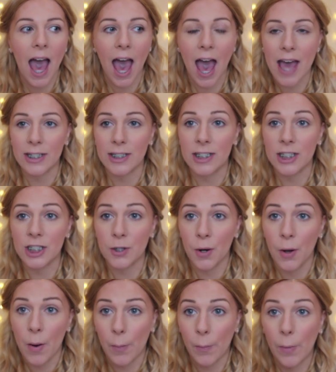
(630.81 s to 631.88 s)
and
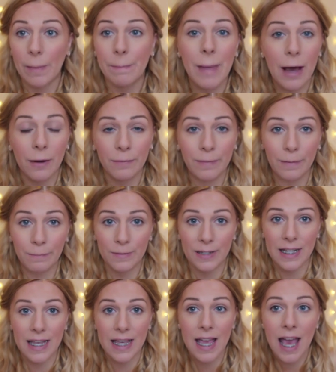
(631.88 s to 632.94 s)

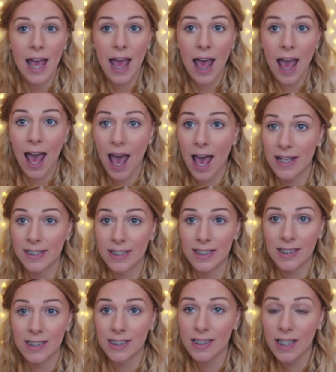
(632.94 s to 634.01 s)
£1.50
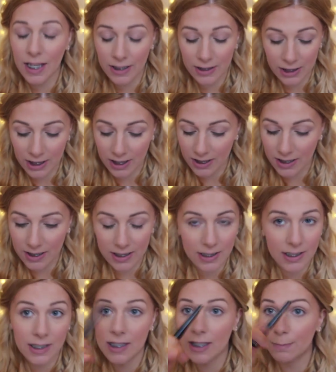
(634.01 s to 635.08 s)
has
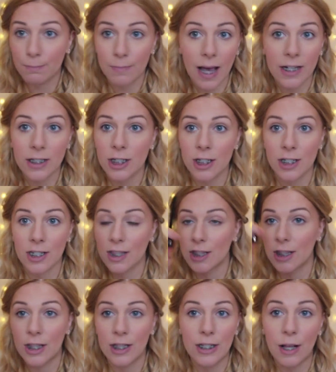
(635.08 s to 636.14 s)
just smashed
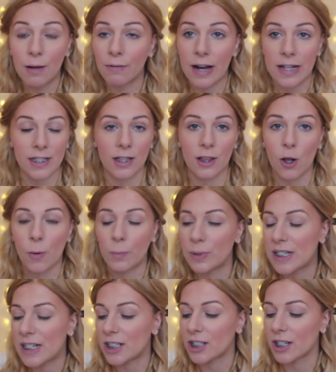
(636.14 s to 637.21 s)
the rest of the
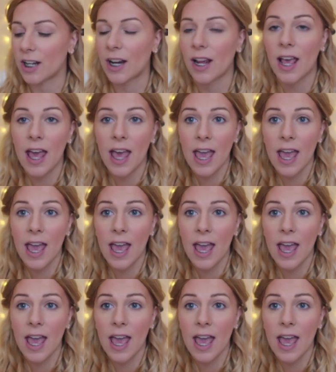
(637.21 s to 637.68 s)
competition.